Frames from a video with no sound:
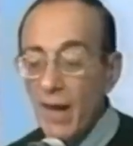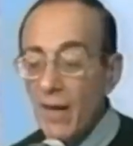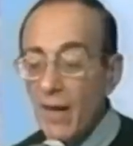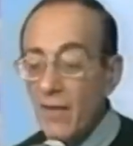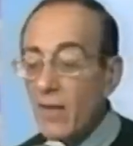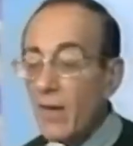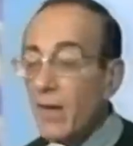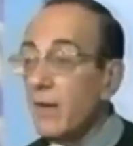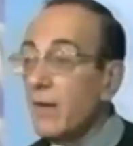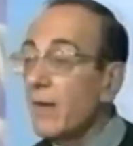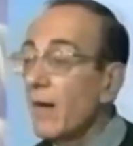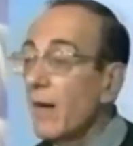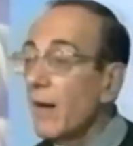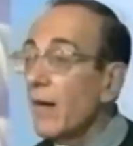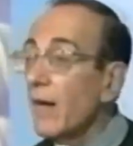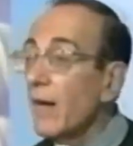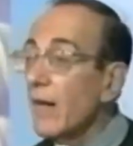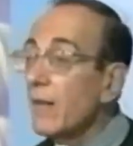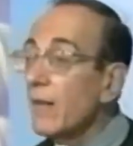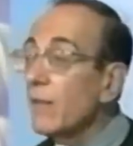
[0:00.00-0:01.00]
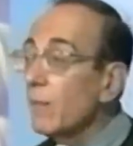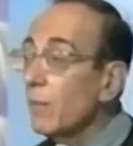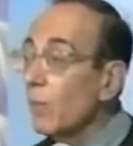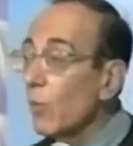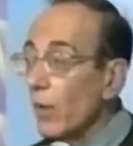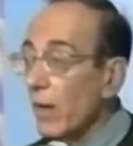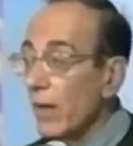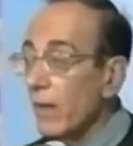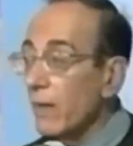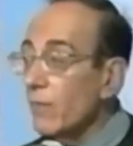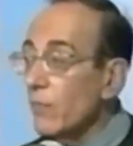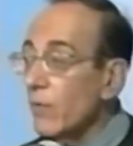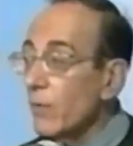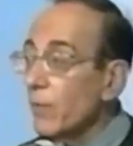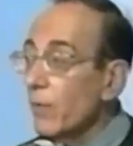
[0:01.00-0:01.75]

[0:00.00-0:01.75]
And then uh, in the morning,